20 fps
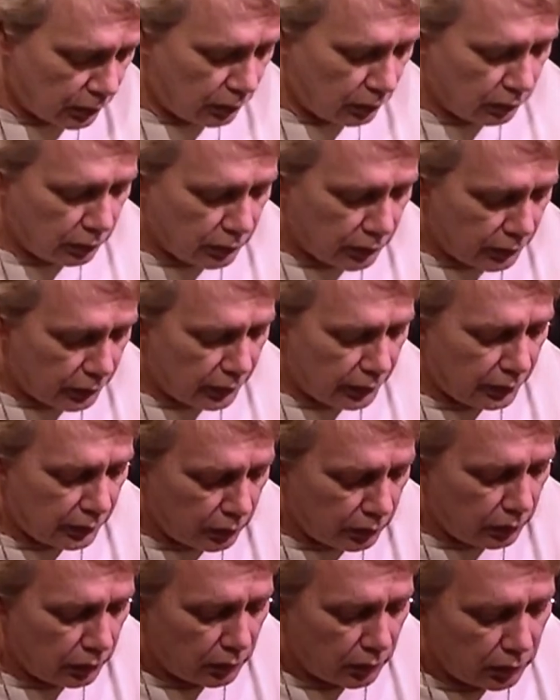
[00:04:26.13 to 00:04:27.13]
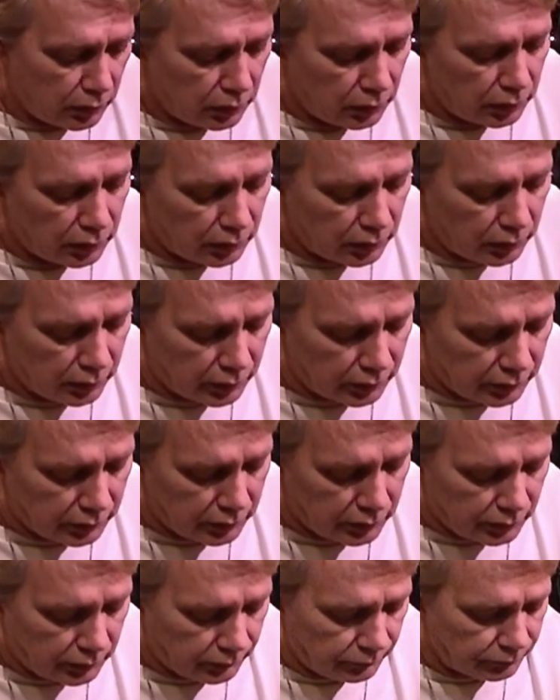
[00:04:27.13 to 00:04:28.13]
okay? And
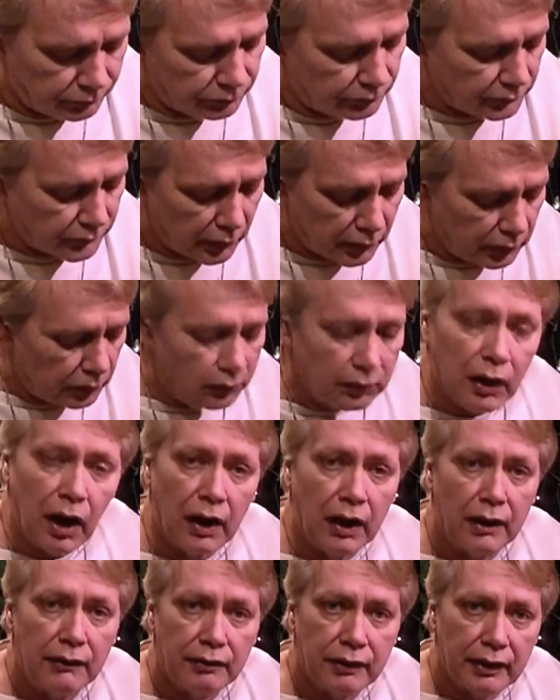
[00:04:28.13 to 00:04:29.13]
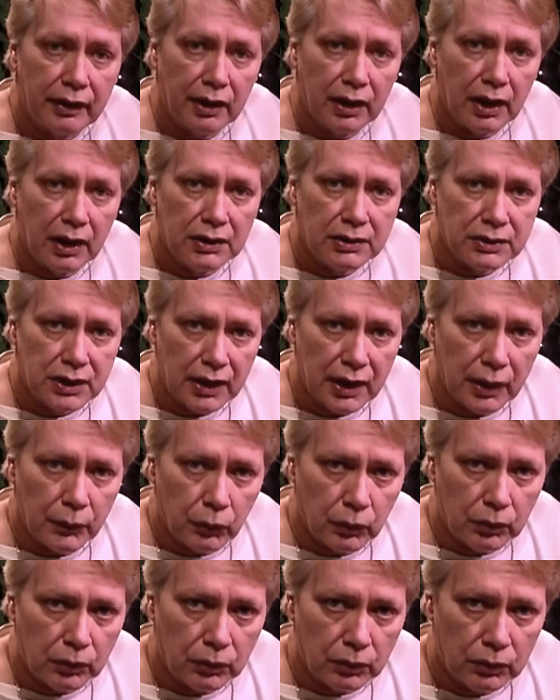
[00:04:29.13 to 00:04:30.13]
not everything I say
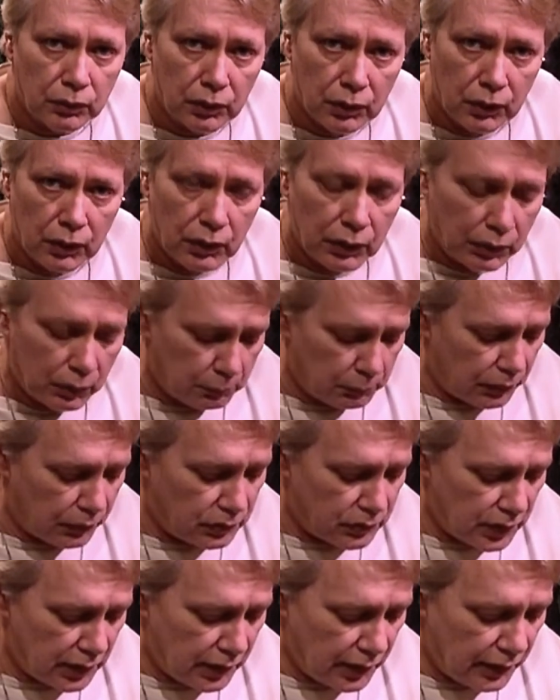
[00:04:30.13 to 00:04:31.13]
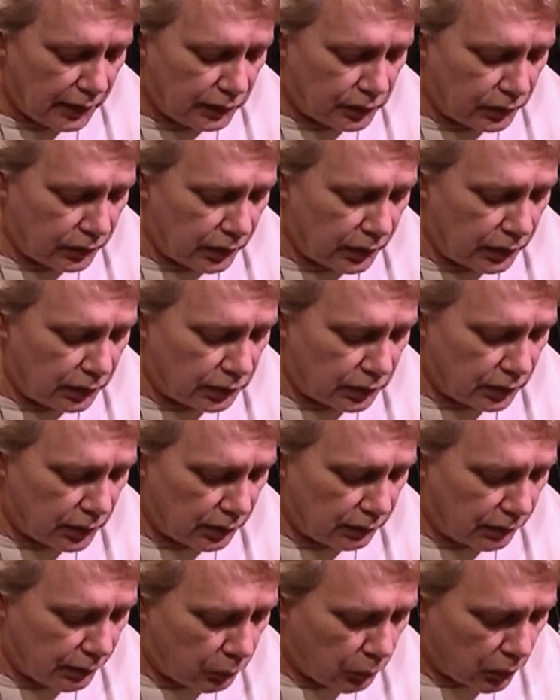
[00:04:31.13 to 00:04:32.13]
will pertain to each and
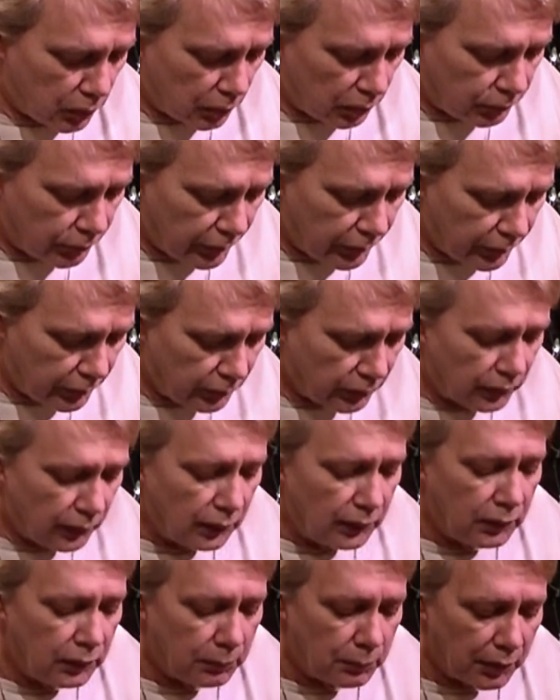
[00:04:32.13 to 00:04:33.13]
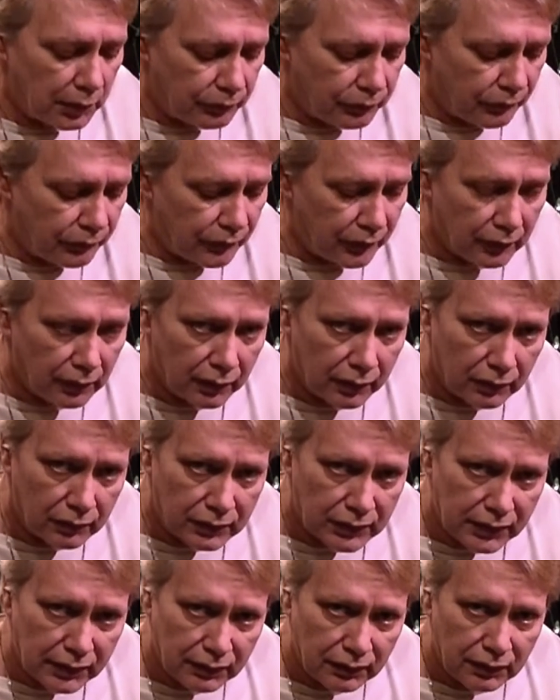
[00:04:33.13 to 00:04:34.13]
every one of you. But if you feel a little
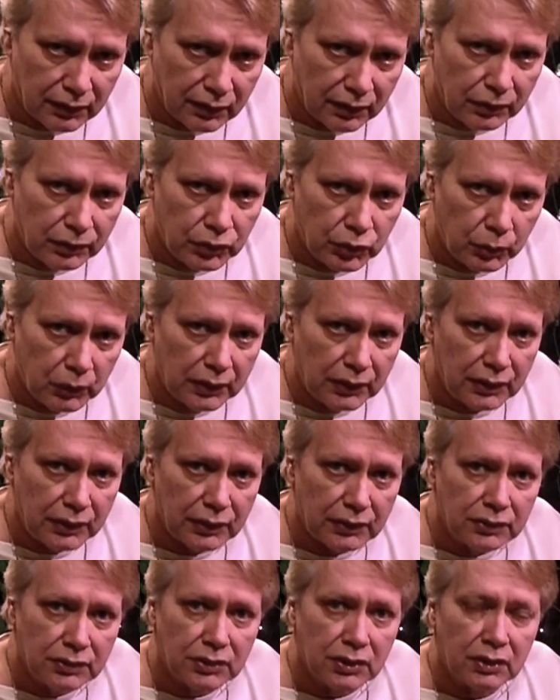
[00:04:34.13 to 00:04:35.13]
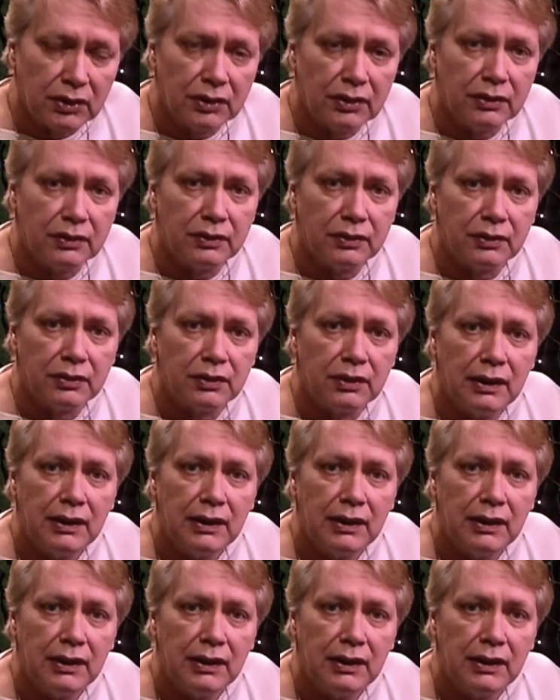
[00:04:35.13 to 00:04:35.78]
tickle, a little twinge, a little